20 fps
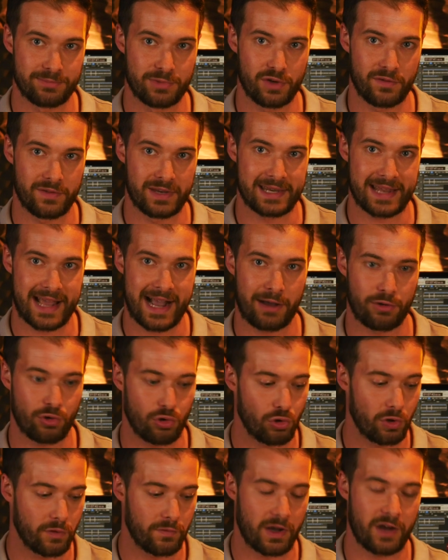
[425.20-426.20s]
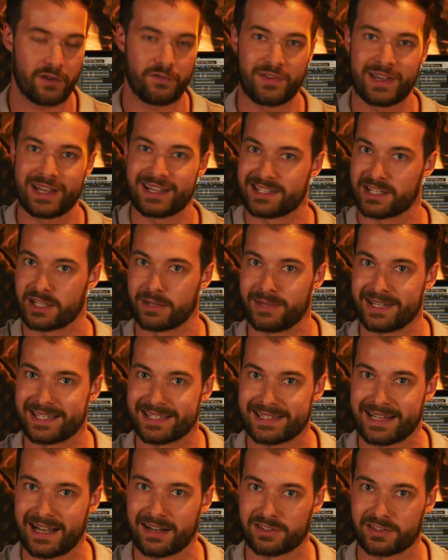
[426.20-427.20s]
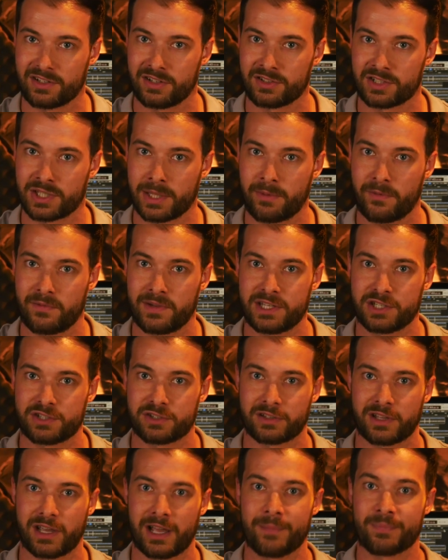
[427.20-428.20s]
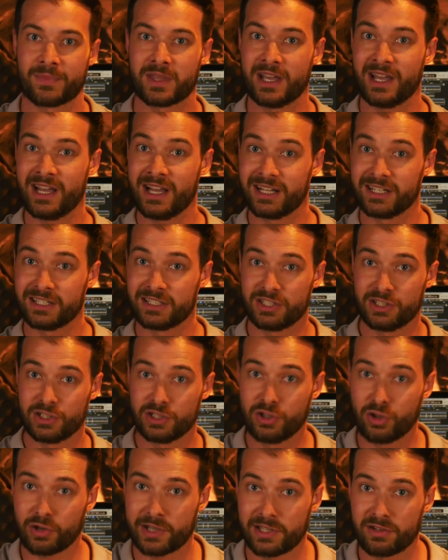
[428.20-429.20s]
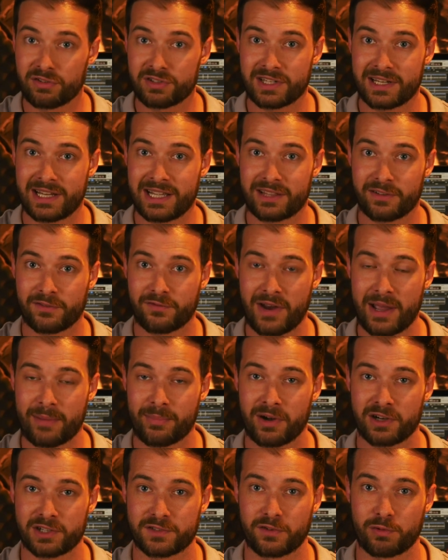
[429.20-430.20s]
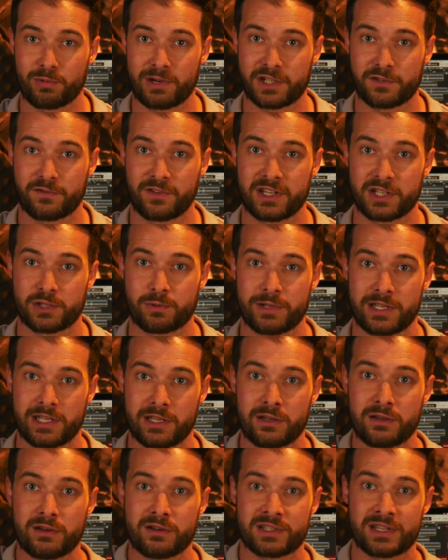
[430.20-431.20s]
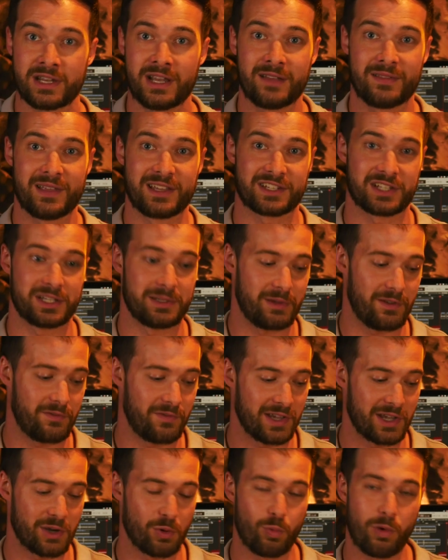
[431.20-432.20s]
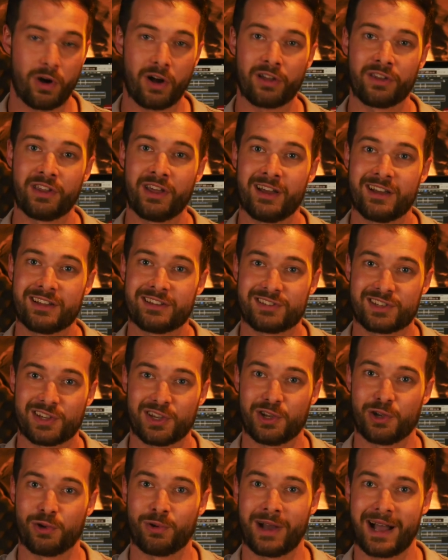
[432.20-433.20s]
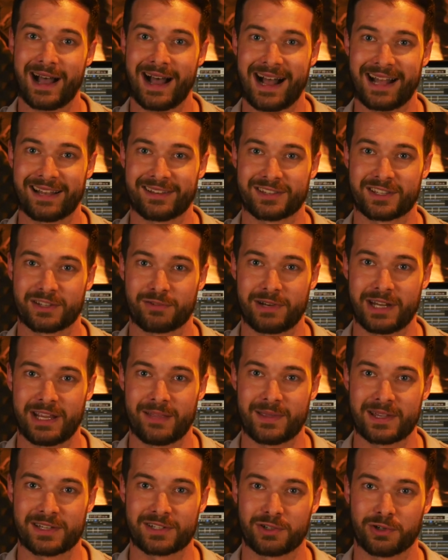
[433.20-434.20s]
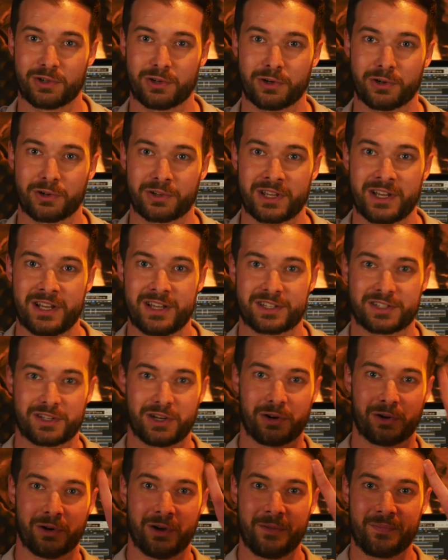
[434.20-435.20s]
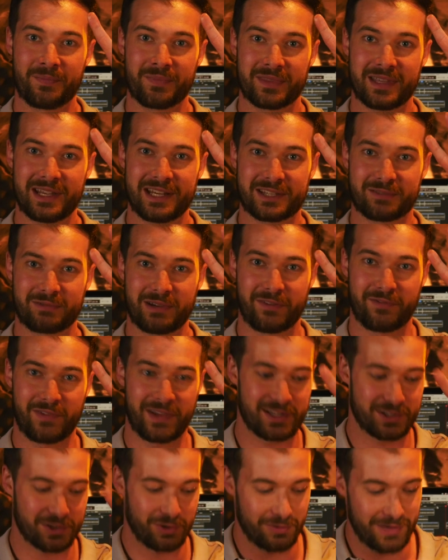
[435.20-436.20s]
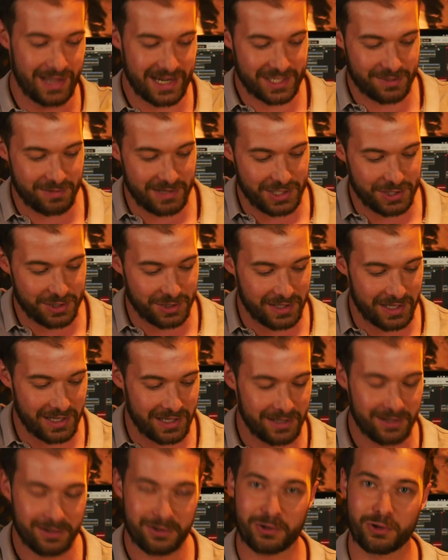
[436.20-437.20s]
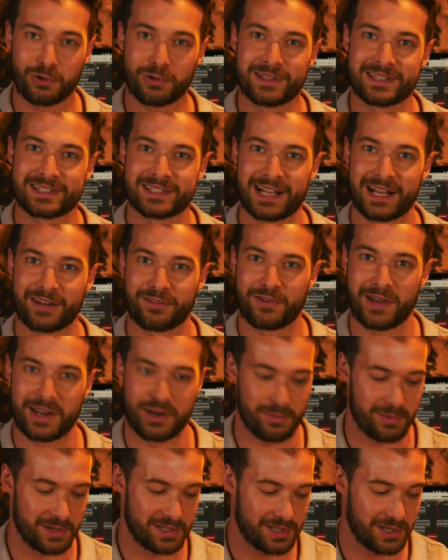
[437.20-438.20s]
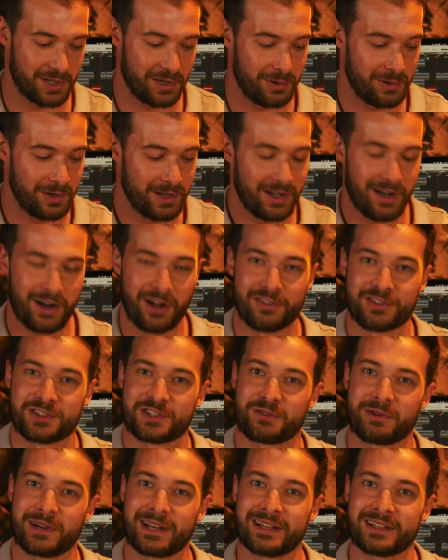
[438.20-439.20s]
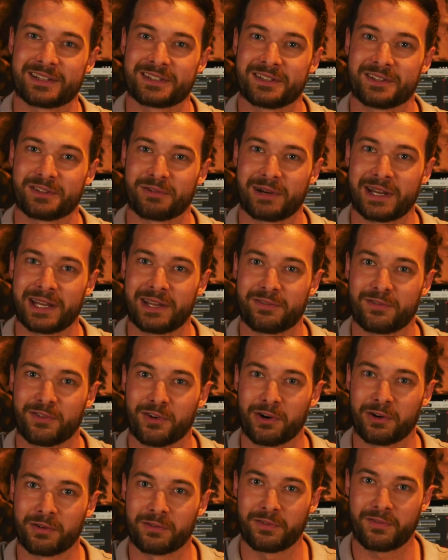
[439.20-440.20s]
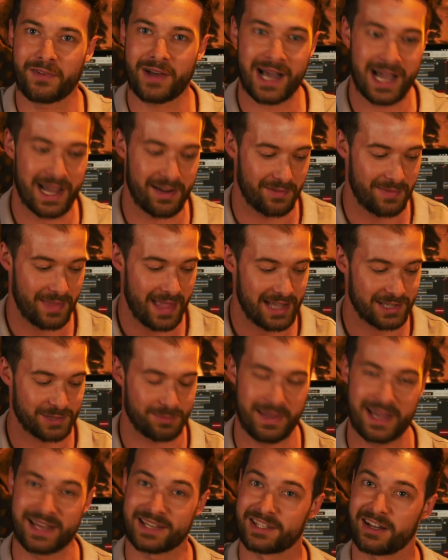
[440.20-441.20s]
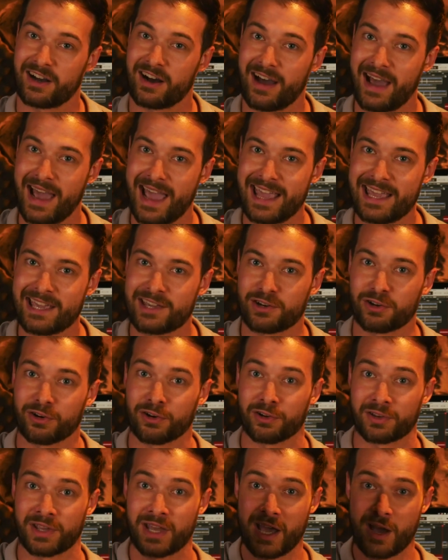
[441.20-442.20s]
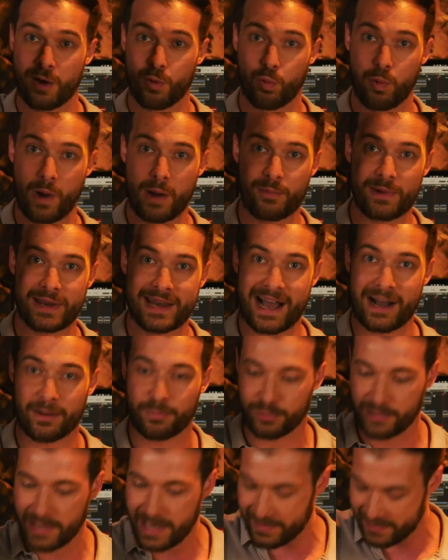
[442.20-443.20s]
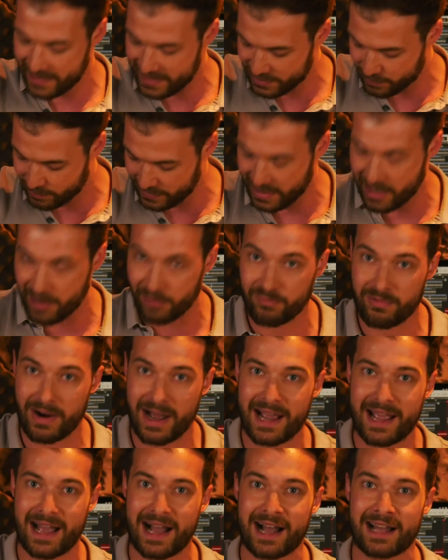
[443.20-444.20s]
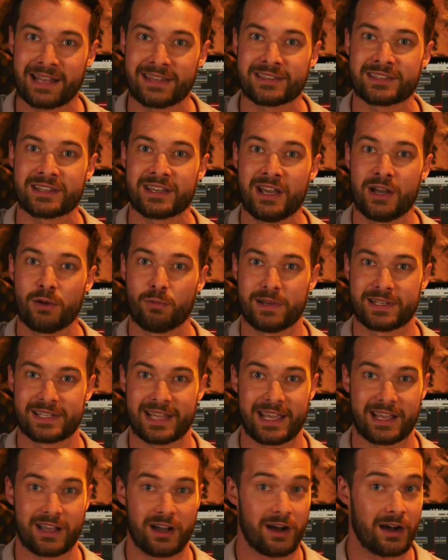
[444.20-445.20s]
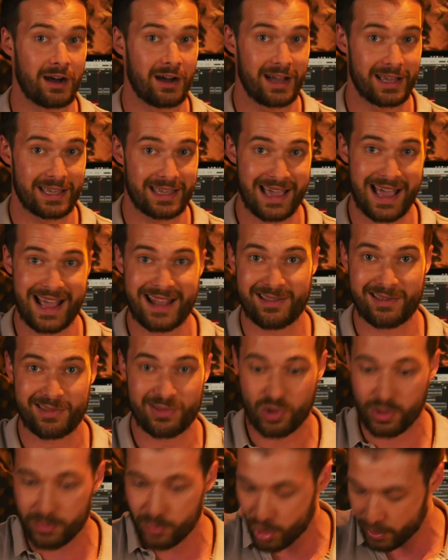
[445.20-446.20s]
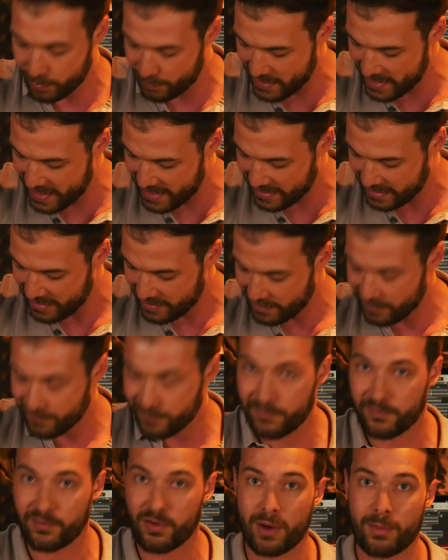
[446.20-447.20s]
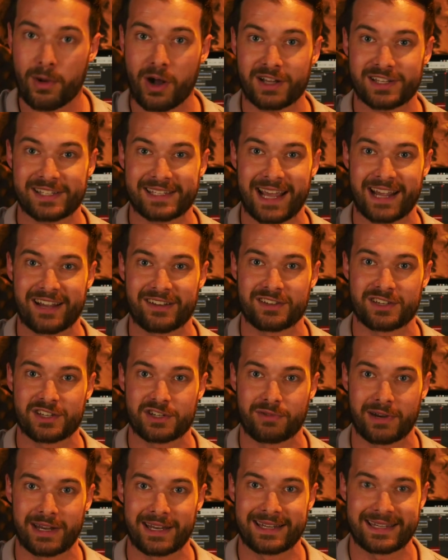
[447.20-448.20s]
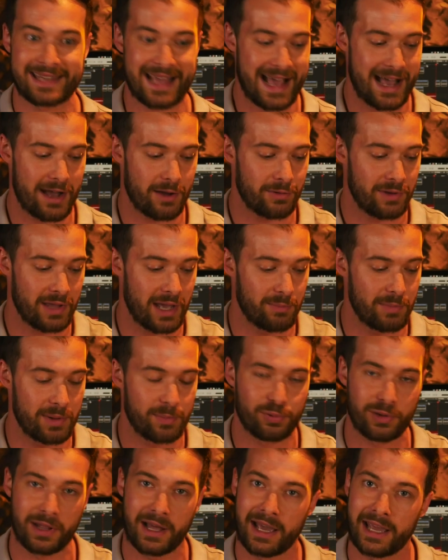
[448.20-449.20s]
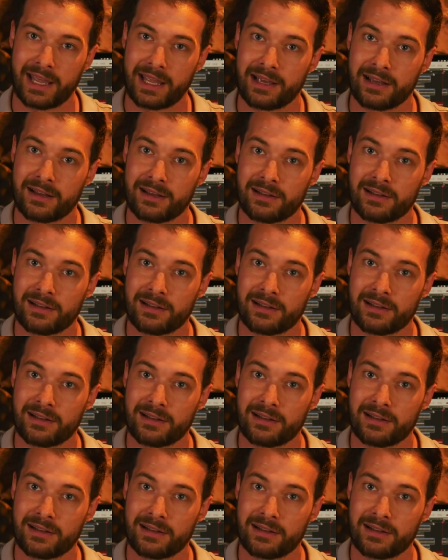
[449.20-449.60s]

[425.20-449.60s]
moving down. All of our fingers are going to be stacked on top of each other. Looking underneath the fret box for which fingers we use, there's going to be finger 1, 2, and 3 in this chord. So these 3 fingers all next to each other, all inside fret number 2 on strings 3, 4, and 5, and that makes our A chord. When we now play this with our right hand, we take our, again, thumb or pick from our 2nd string down, and we play